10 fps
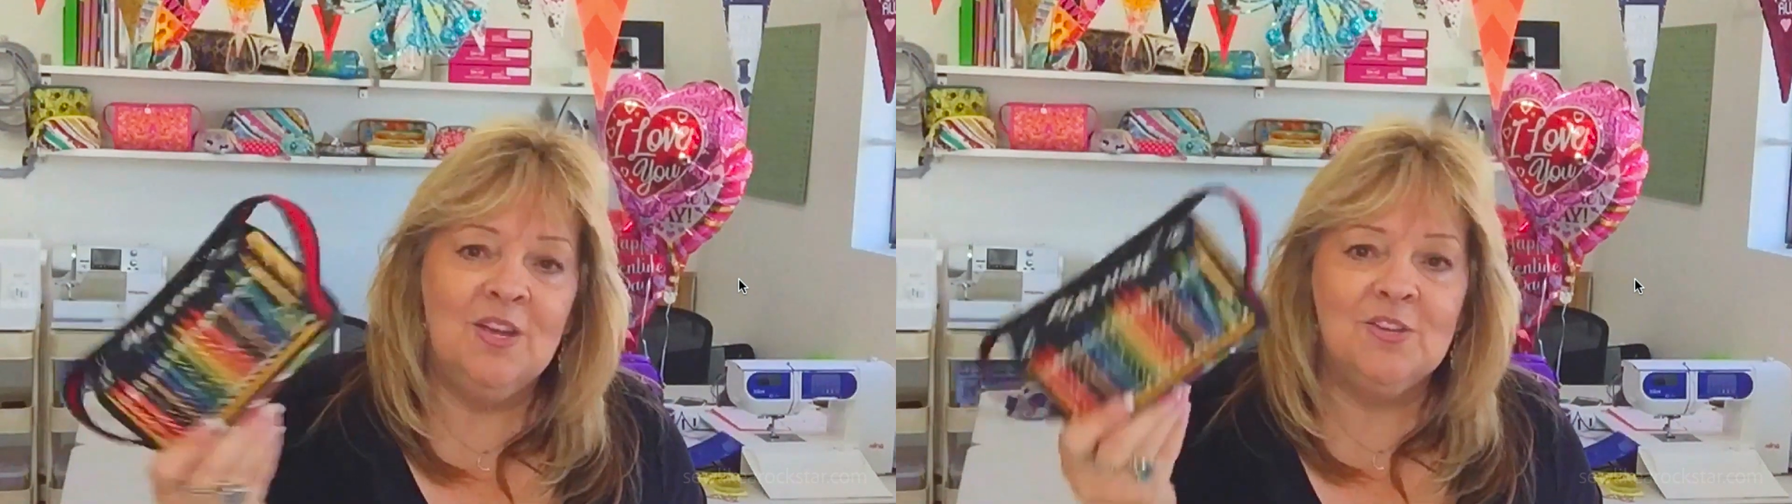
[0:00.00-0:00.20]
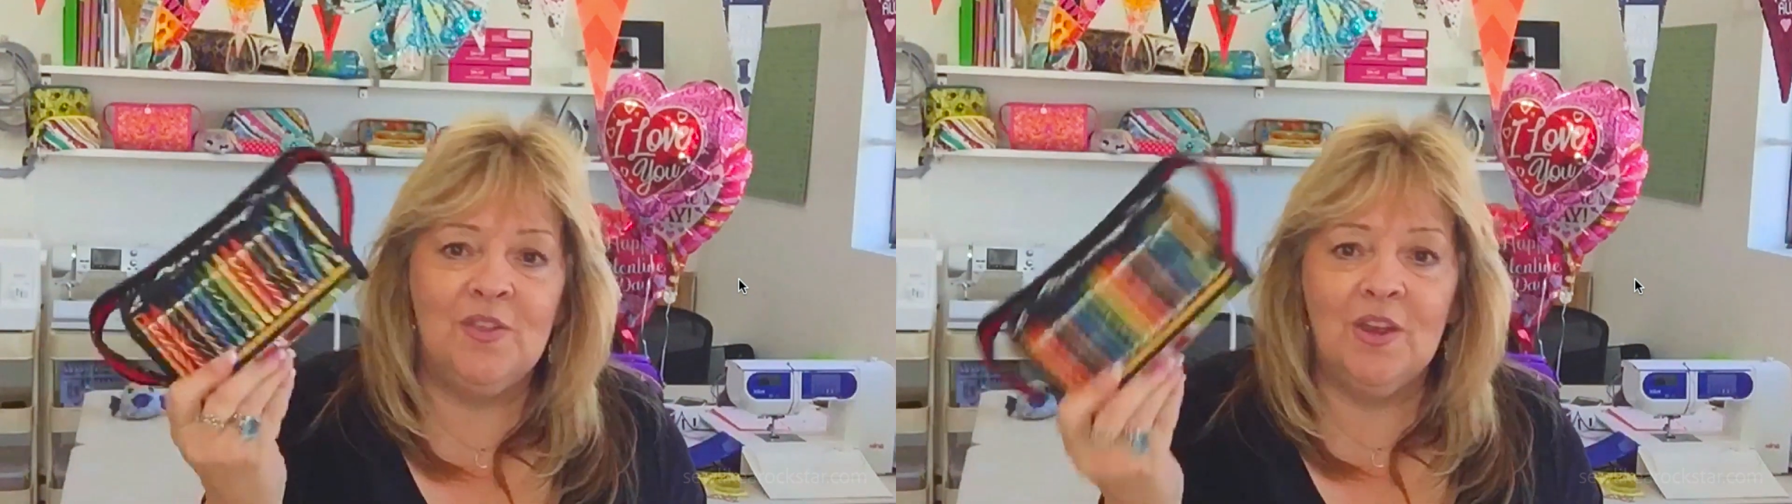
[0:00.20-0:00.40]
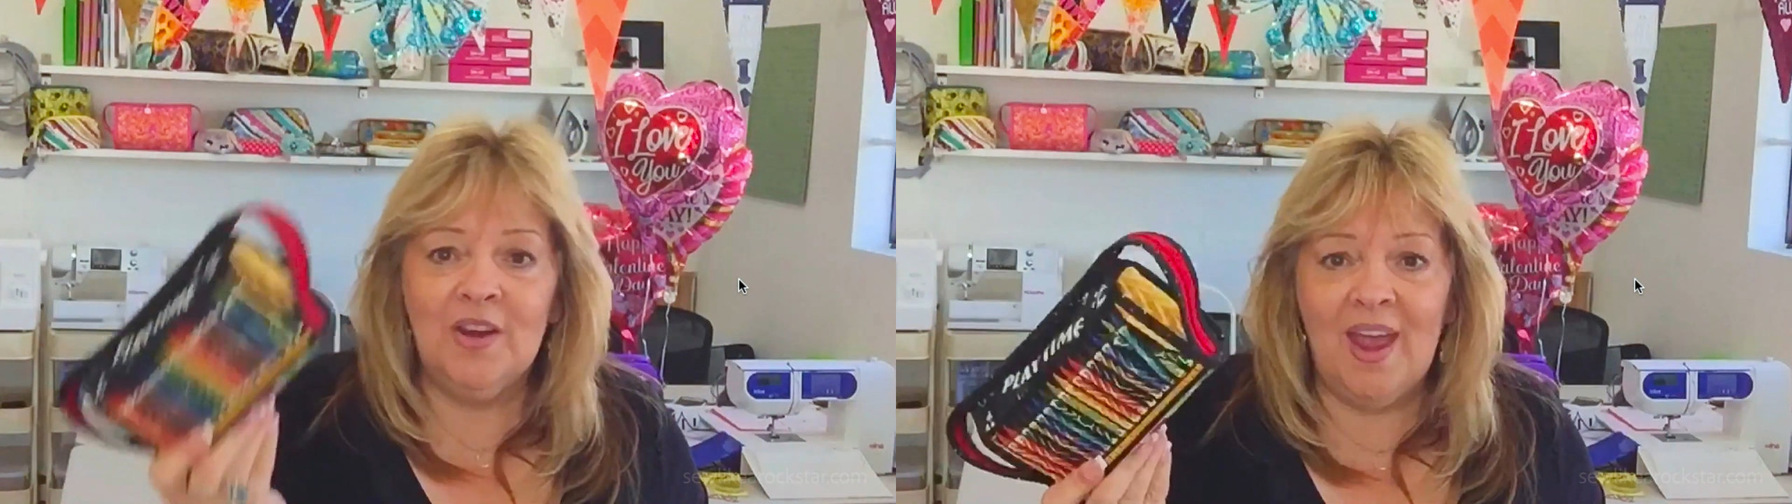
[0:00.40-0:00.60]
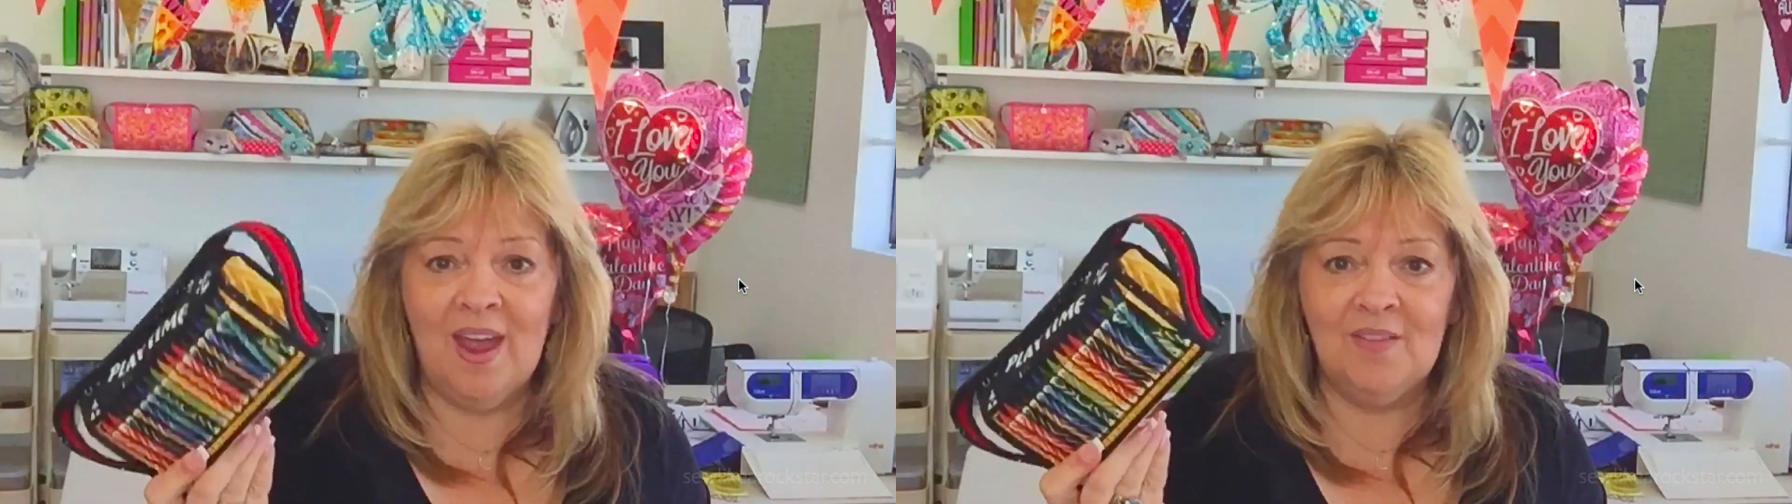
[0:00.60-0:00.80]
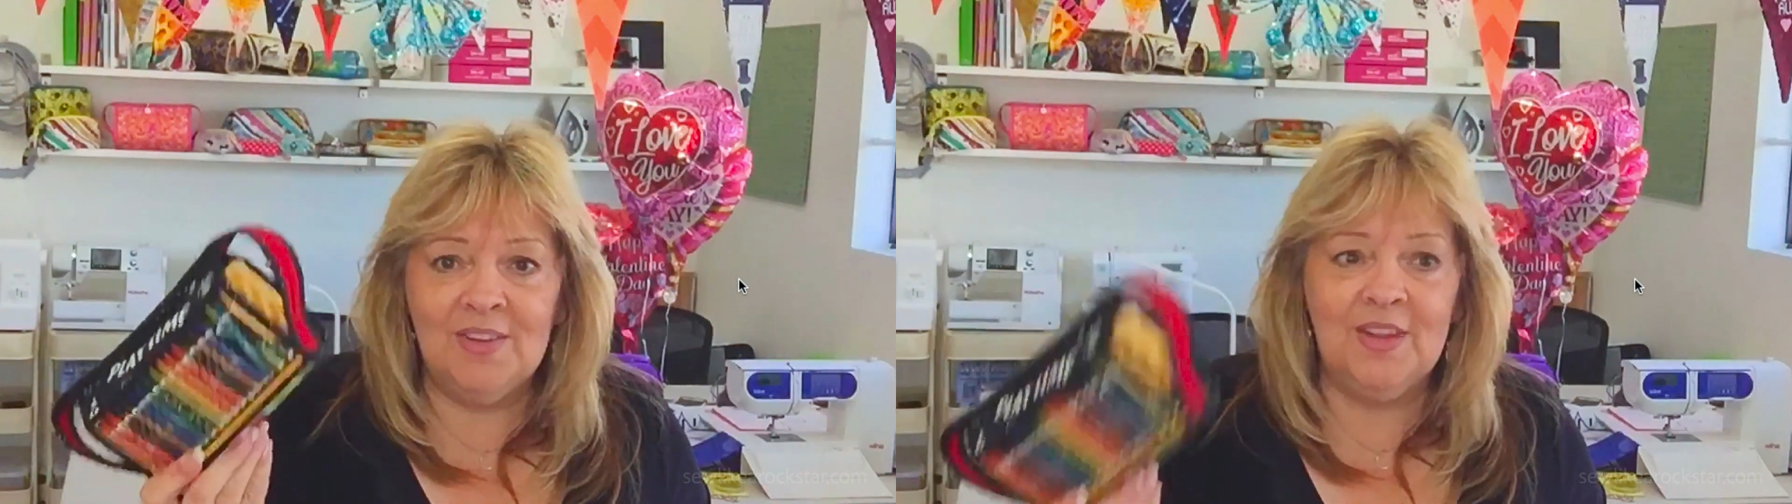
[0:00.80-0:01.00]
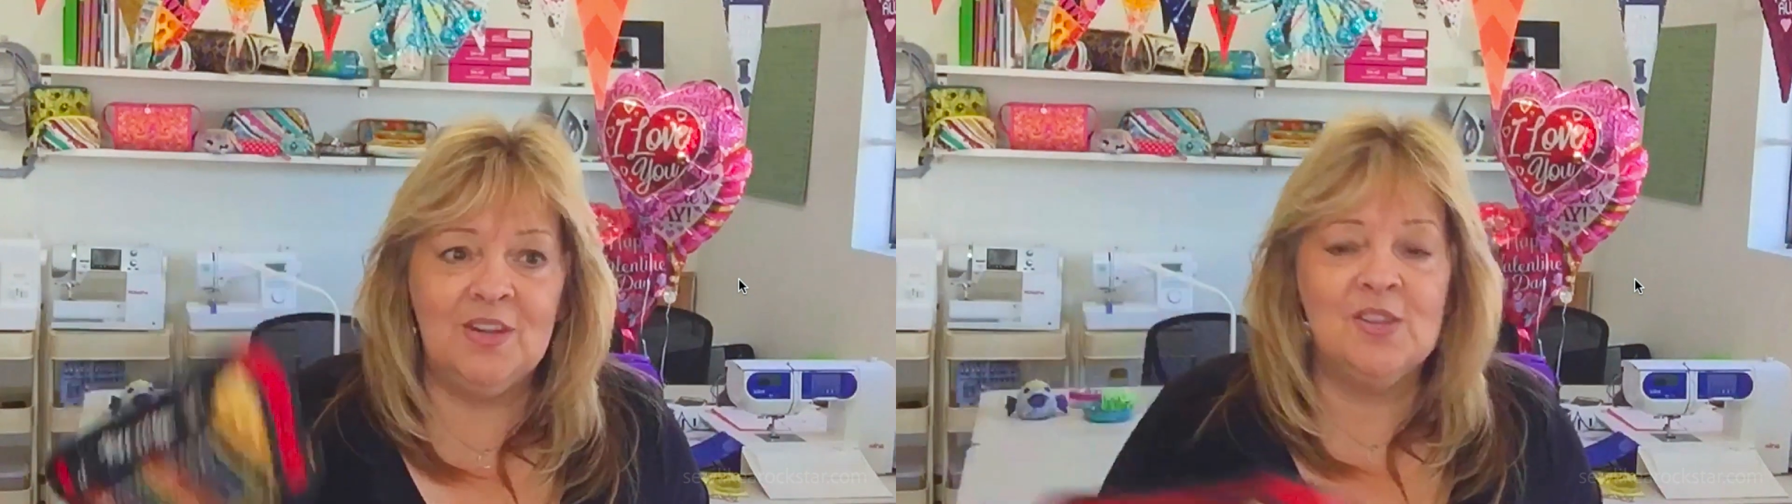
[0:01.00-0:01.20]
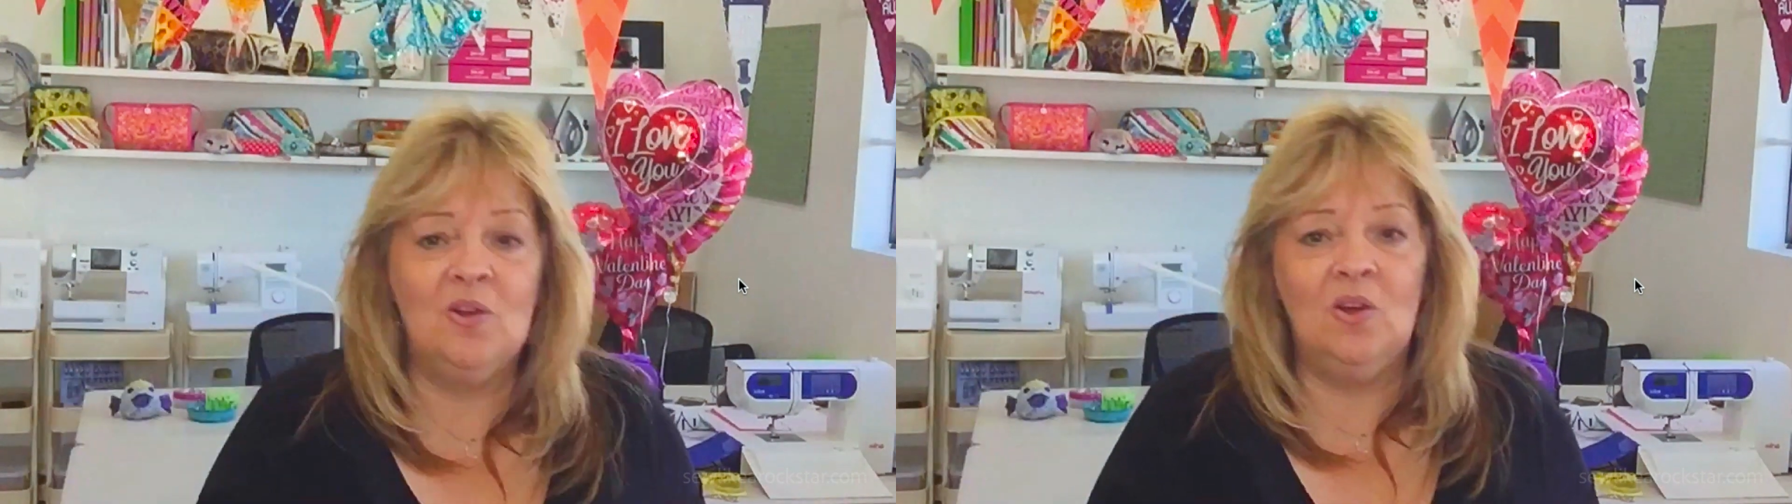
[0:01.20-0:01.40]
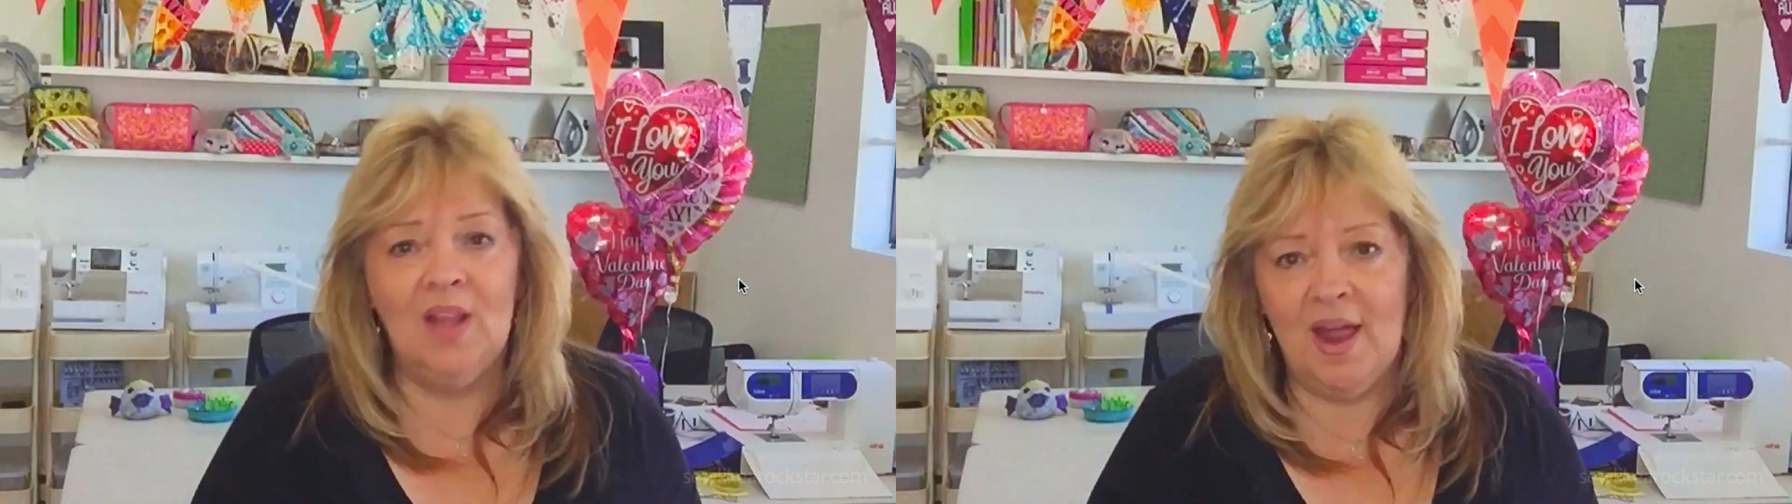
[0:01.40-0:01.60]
So there you have it. There's the whole